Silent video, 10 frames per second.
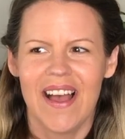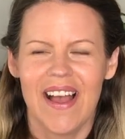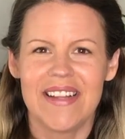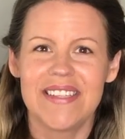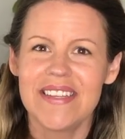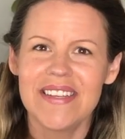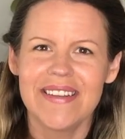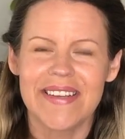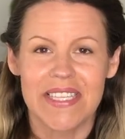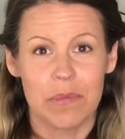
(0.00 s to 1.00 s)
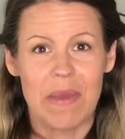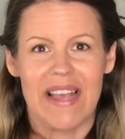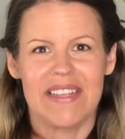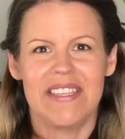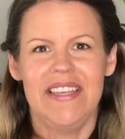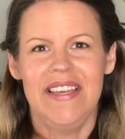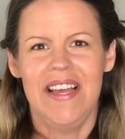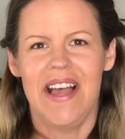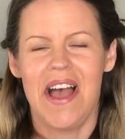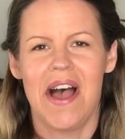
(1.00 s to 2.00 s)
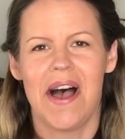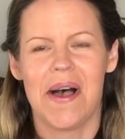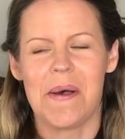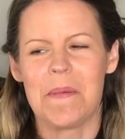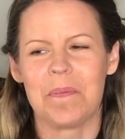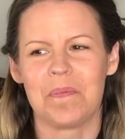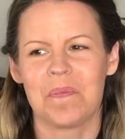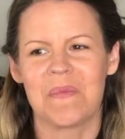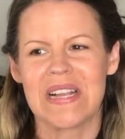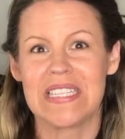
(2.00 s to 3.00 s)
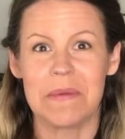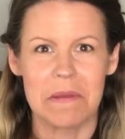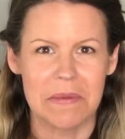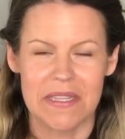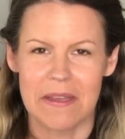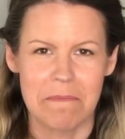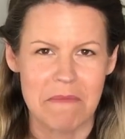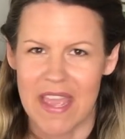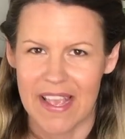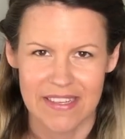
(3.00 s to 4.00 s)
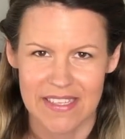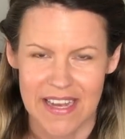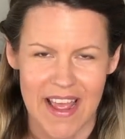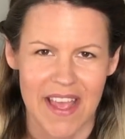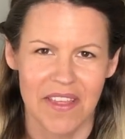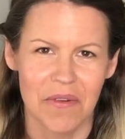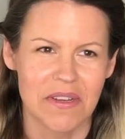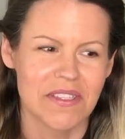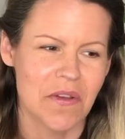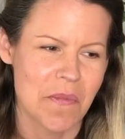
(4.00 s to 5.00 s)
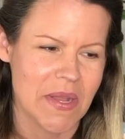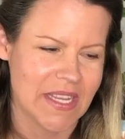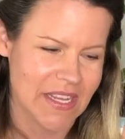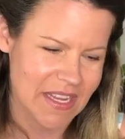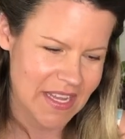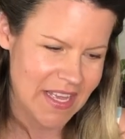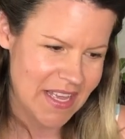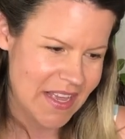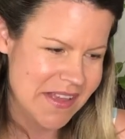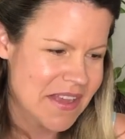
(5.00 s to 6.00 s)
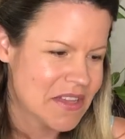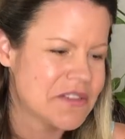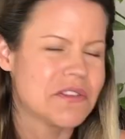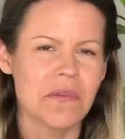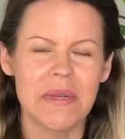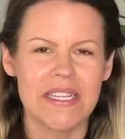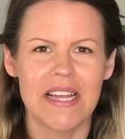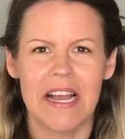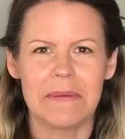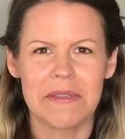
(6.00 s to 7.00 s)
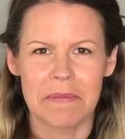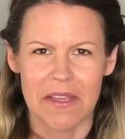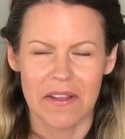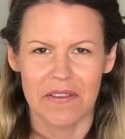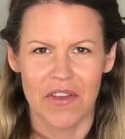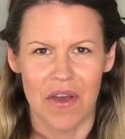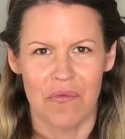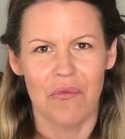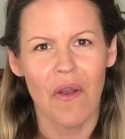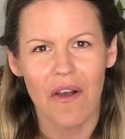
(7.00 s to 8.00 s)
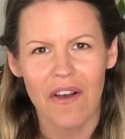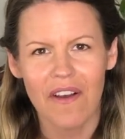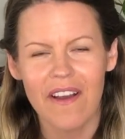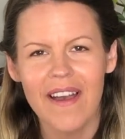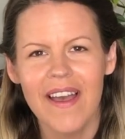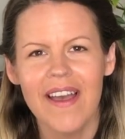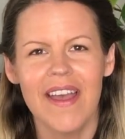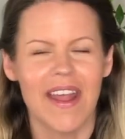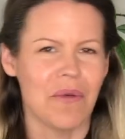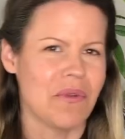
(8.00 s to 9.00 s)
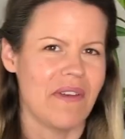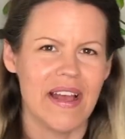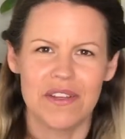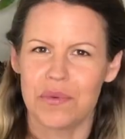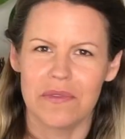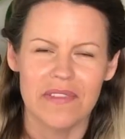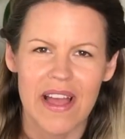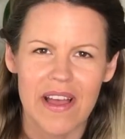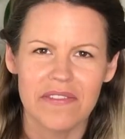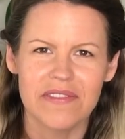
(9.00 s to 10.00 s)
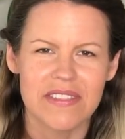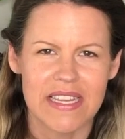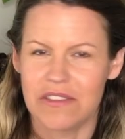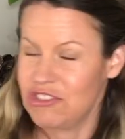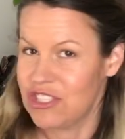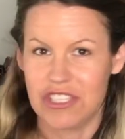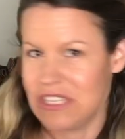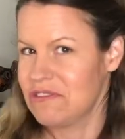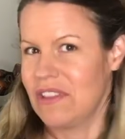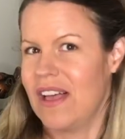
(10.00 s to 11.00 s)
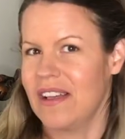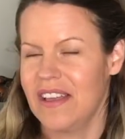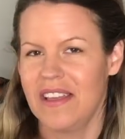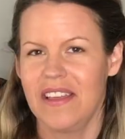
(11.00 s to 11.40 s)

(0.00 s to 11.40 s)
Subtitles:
didn't expect to be able to make it today. There were so many times something could have gone wrong, and I would have had to have left, and it's just sheer luck